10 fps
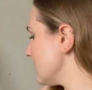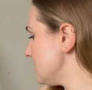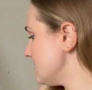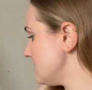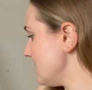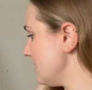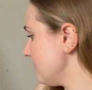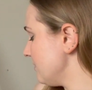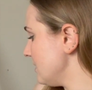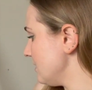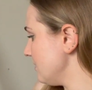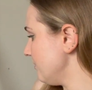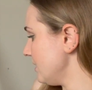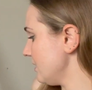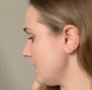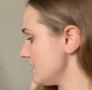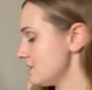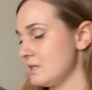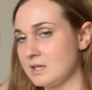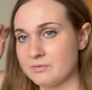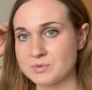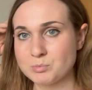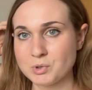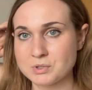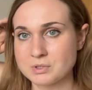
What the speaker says: see if the variegated leaves push